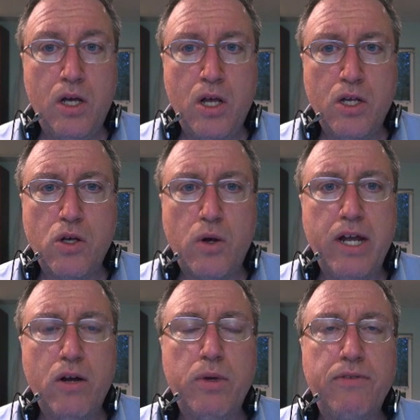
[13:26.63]
So
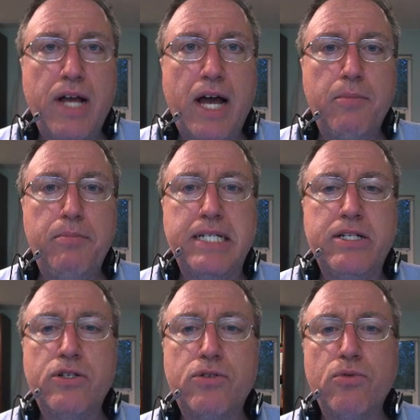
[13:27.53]
here we've got a
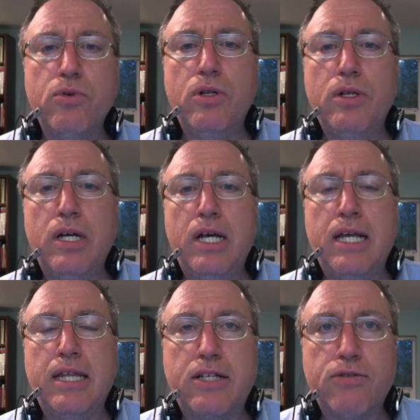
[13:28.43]
business rule
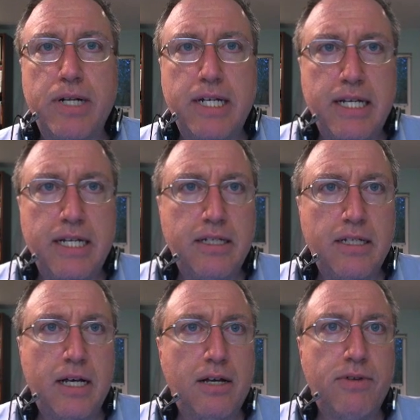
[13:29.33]
that's written in
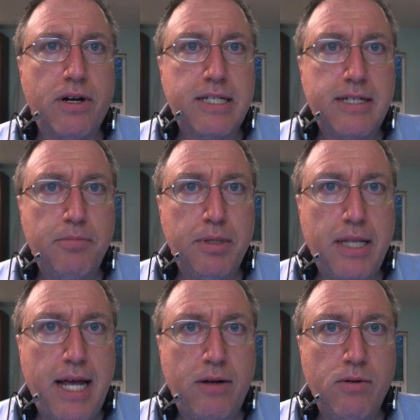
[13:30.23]
very simple
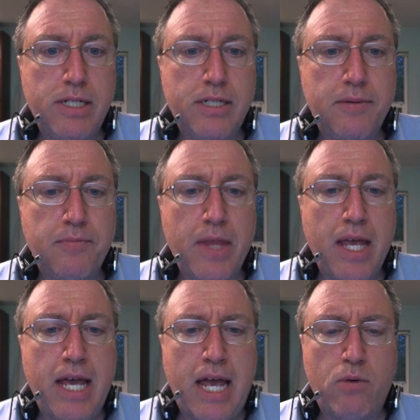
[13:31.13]
language,
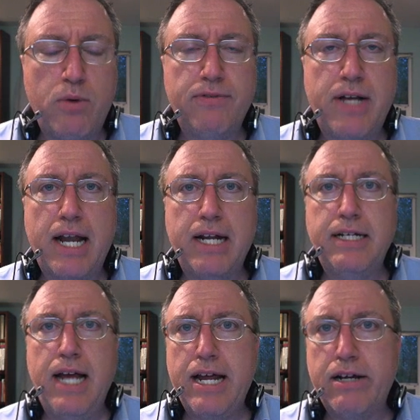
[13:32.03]
and we've got a
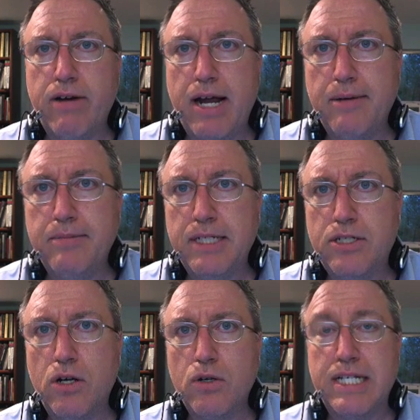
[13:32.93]
diagram that
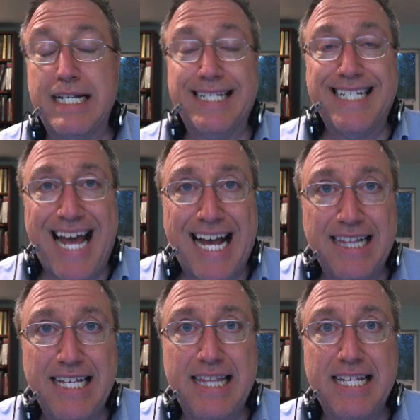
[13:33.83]
shows
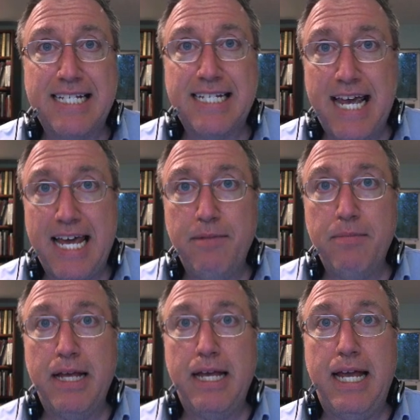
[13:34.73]
exactly the same
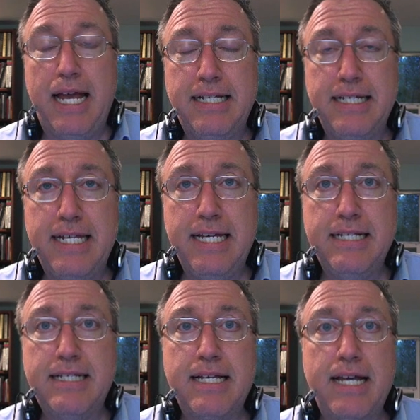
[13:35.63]

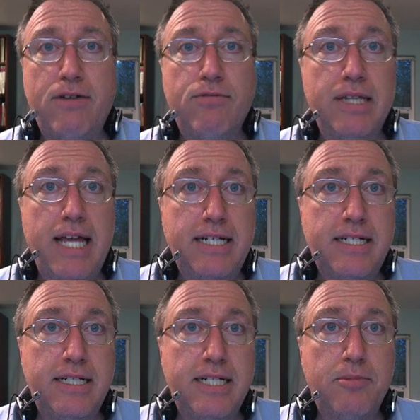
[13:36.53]
entities and
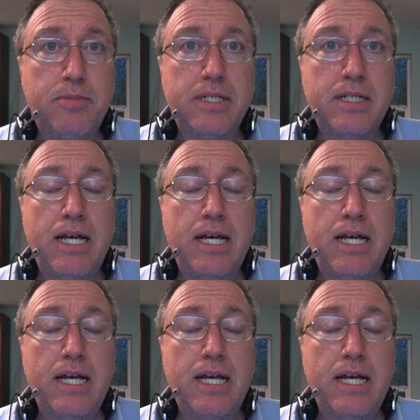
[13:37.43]
relationships